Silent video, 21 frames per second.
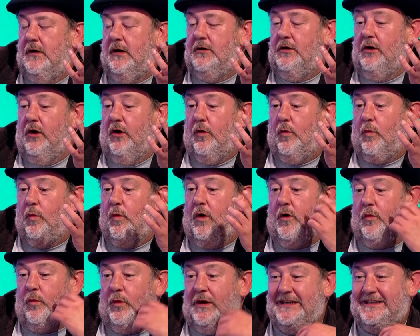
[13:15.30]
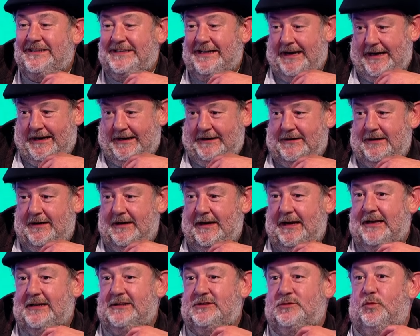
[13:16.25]
No, what we did
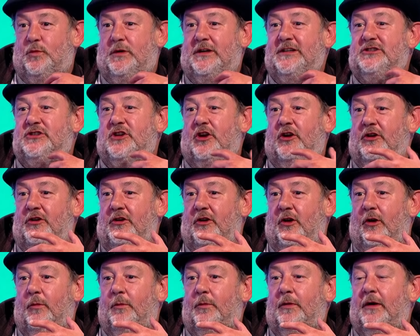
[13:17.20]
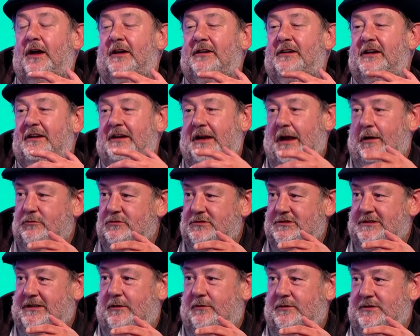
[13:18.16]
is we turned up and
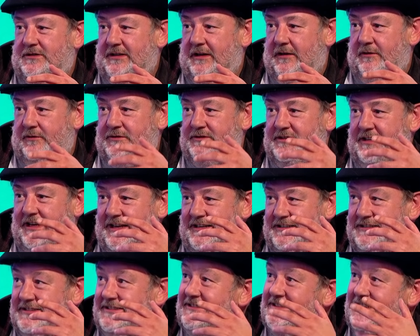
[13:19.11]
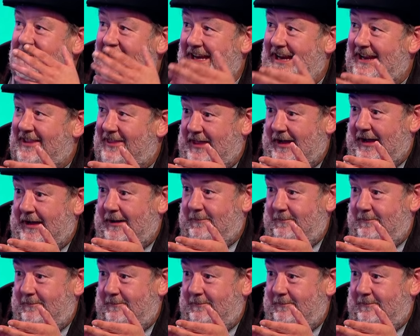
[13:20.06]
announced ourselves as Take That.